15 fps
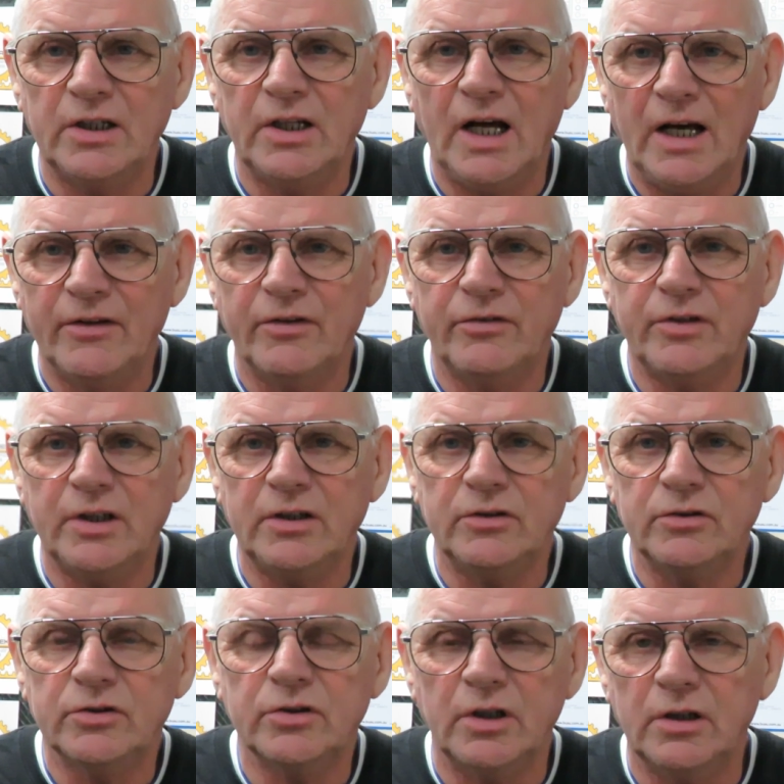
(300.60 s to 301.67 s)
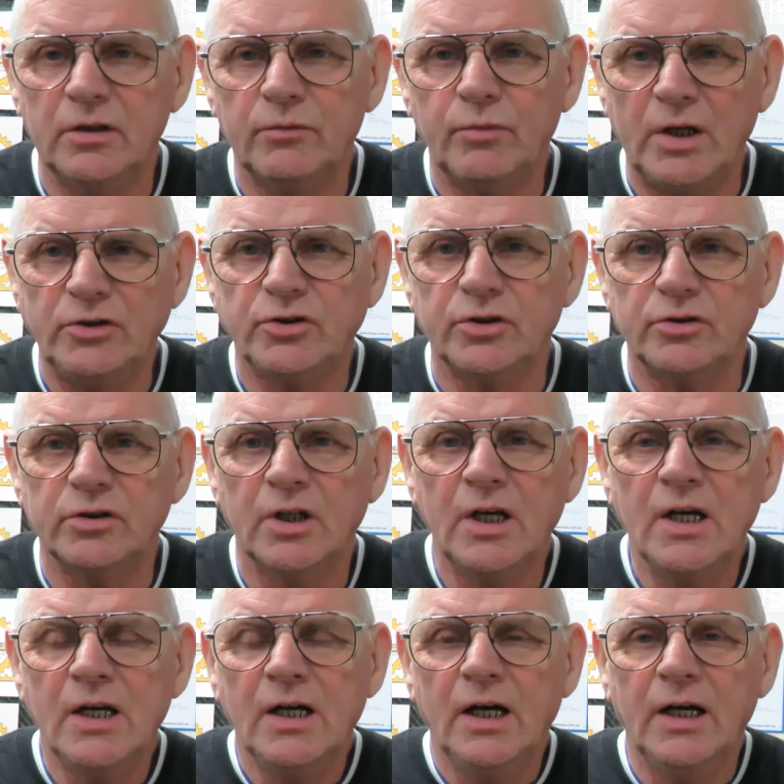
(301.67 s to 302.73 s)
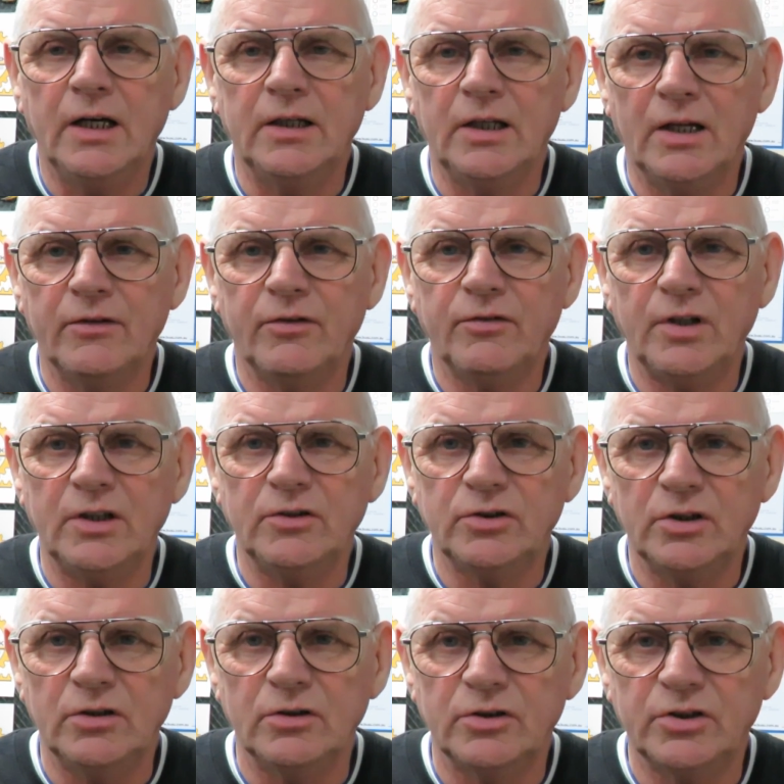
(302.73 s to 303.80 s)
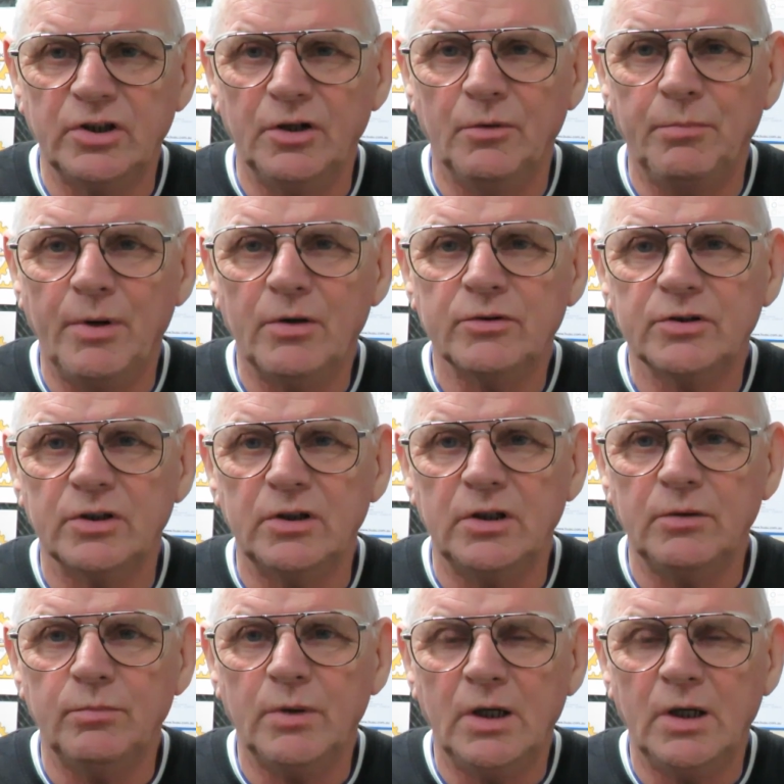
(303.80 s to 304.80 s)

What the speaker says: and other things, wrenches, and other things in the steel box, and